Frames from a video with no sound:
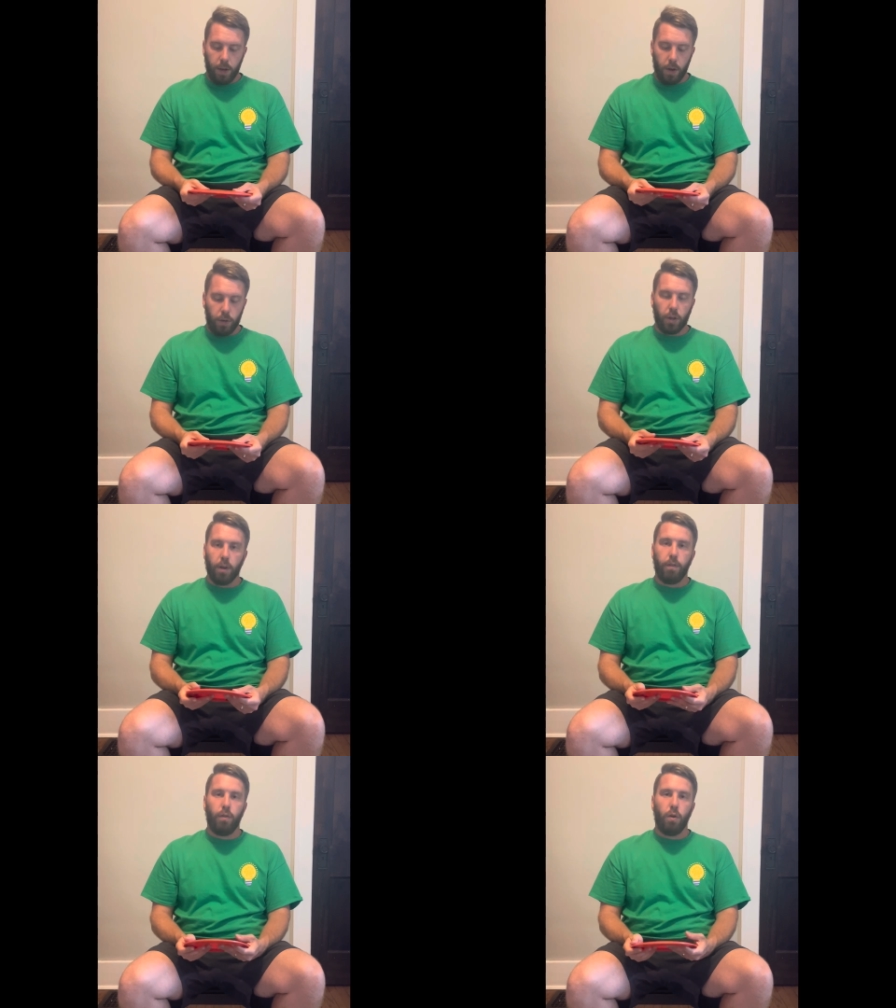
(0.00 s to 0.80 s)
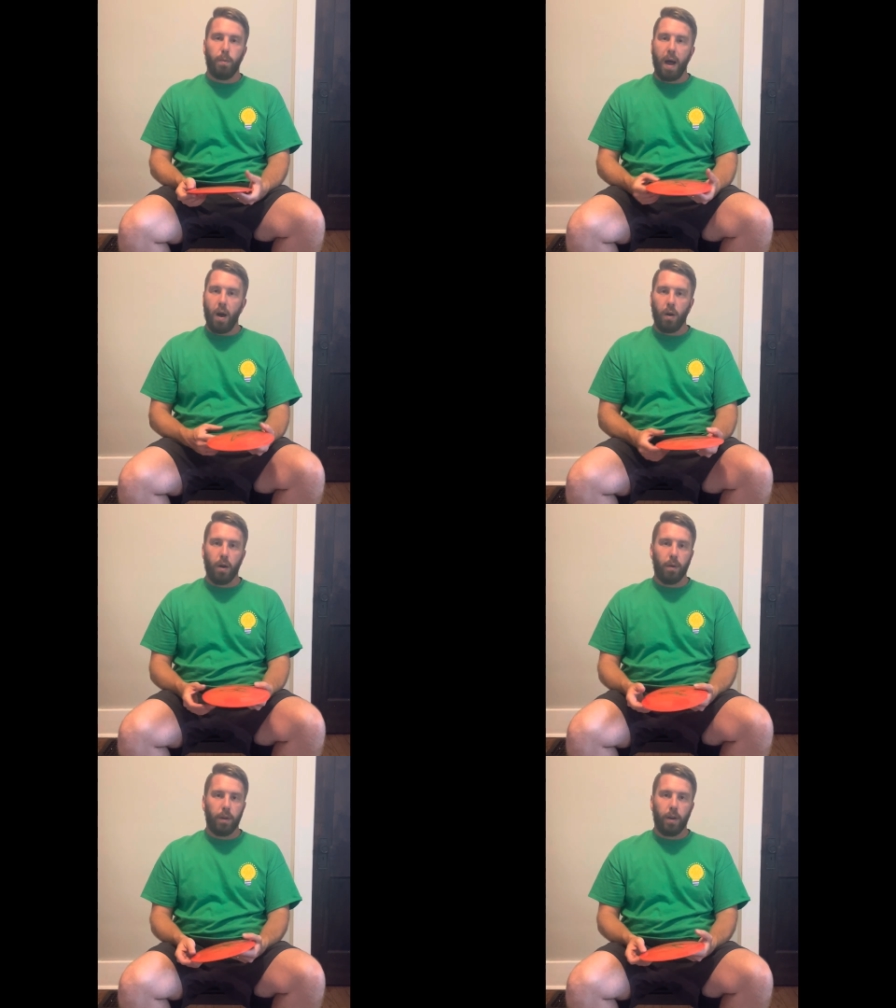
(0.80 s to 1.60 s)
took a full
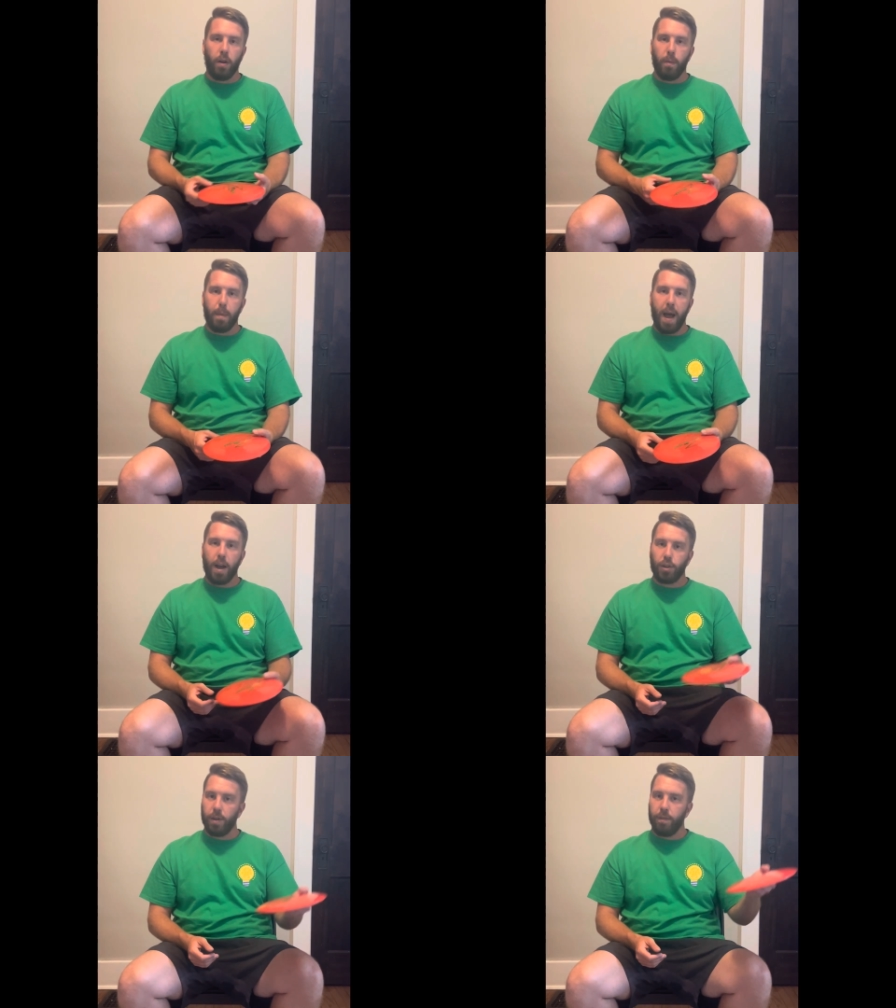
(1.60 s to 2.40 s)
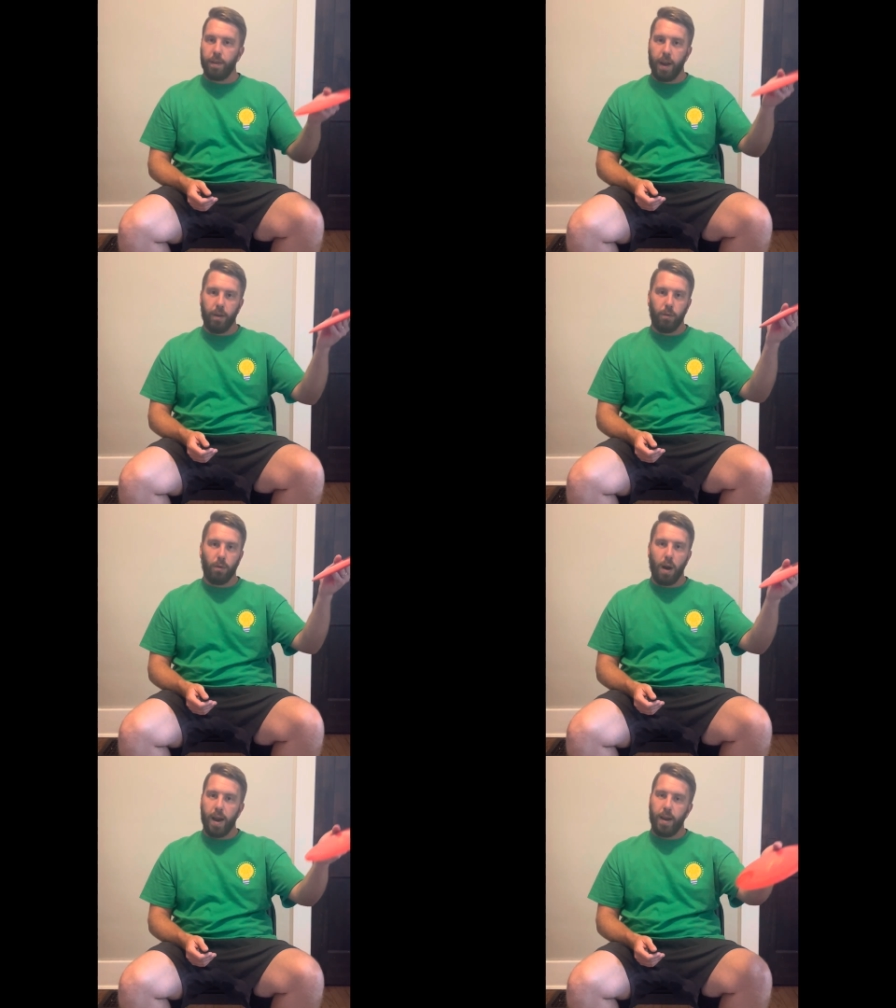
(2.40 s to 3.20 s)
power mash and fade
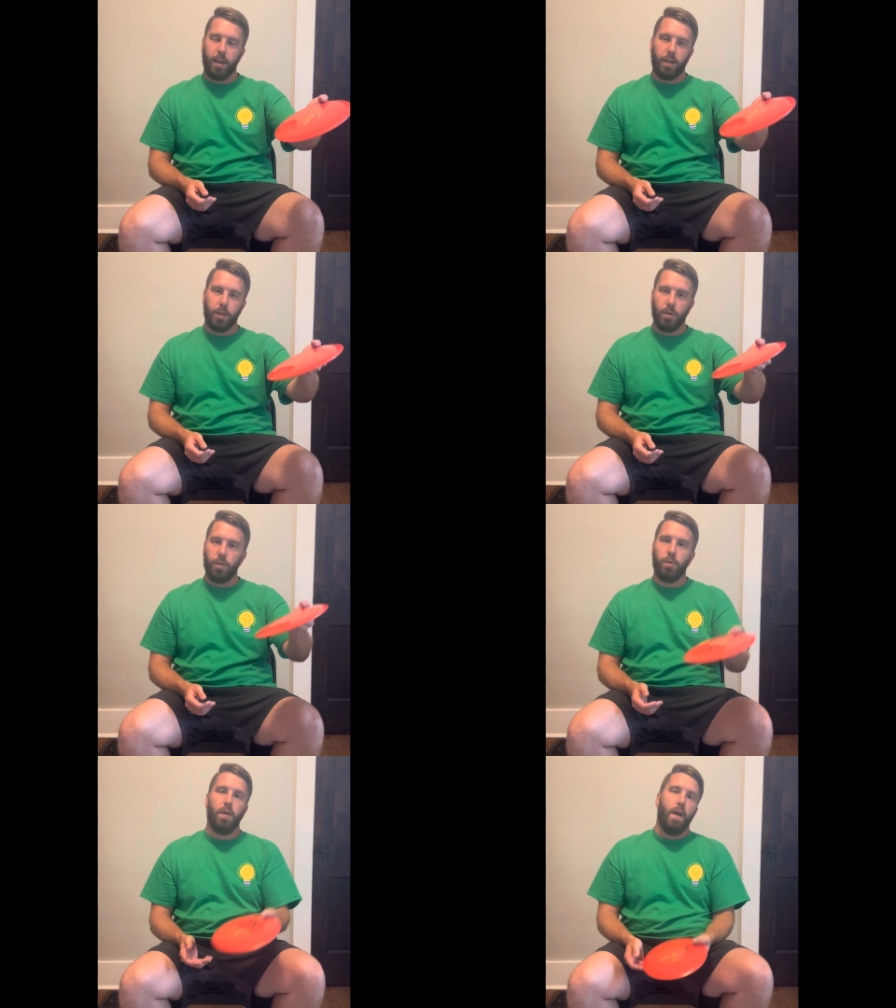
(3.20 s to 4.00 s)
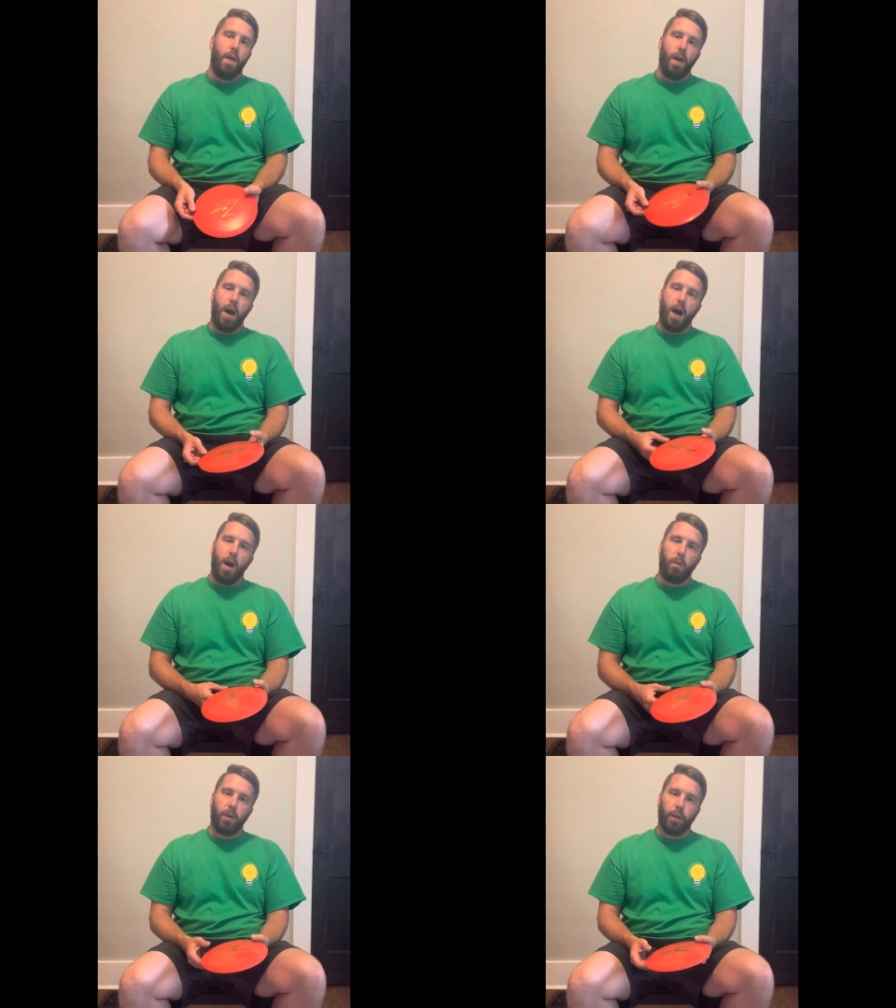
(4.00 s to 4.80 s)
right into
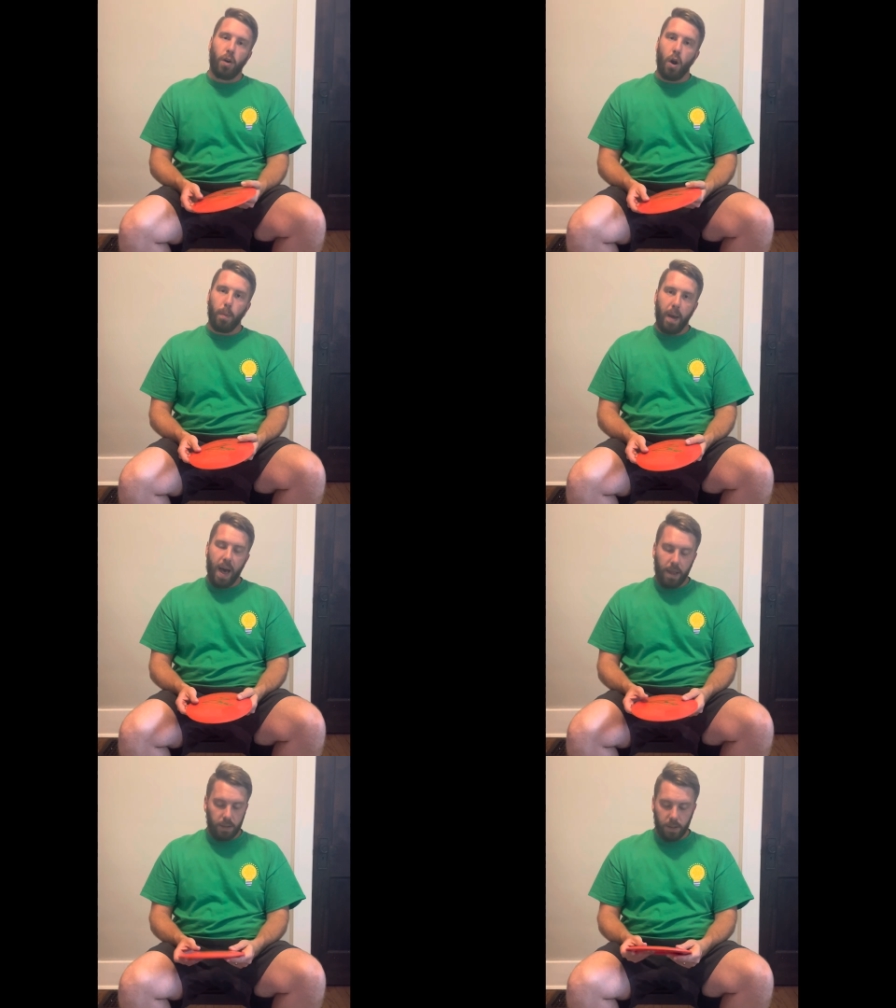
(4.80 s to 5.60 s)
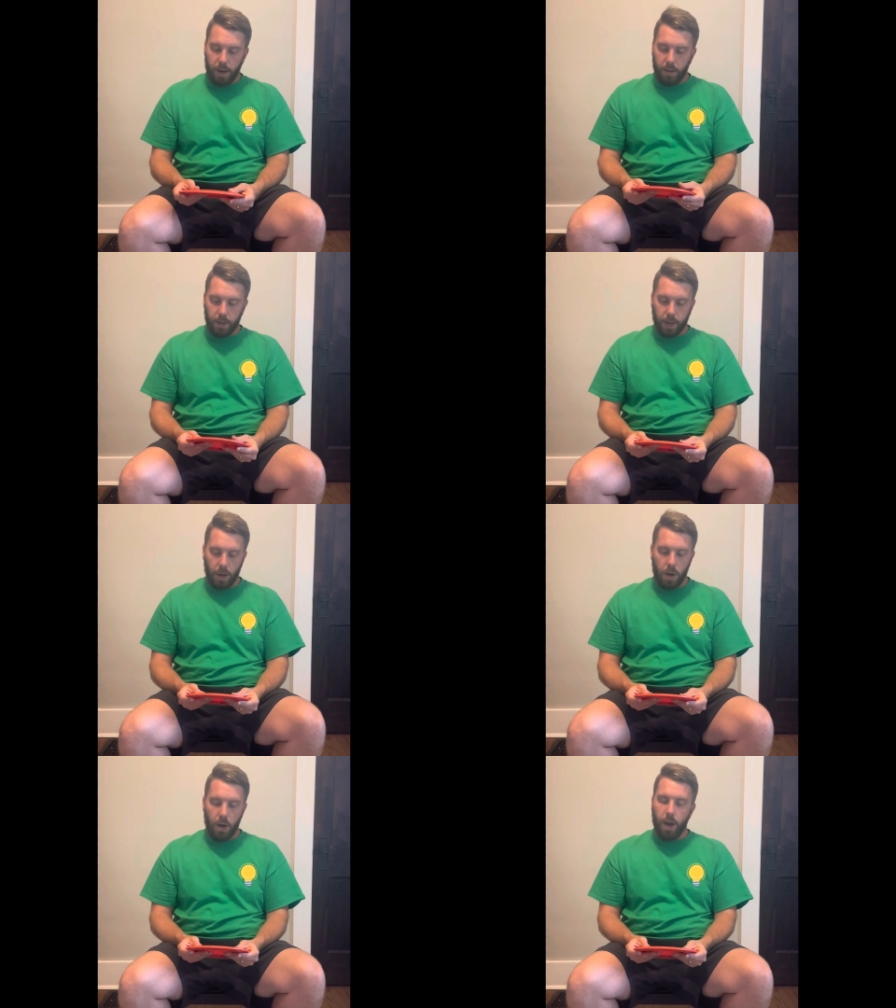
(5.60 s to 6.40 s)
one of the cart paths, and I was like,
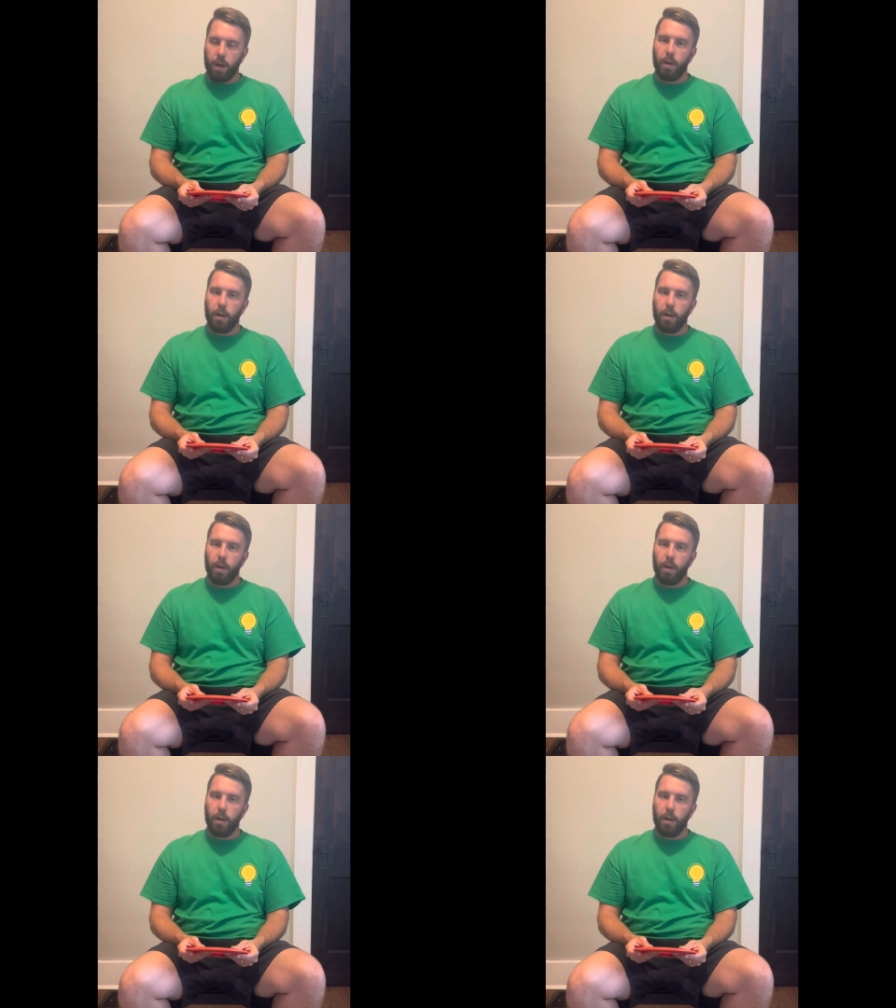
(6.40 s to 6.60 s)
oh,